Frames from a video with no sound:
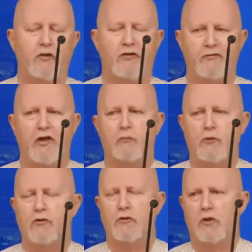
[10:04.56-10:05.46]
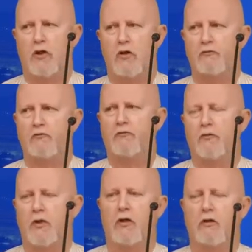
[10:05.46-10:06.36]
a developer of
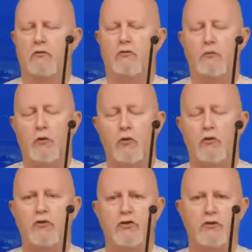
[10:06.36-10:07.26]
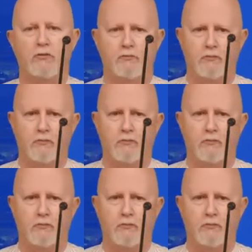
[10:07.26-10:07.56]
reports,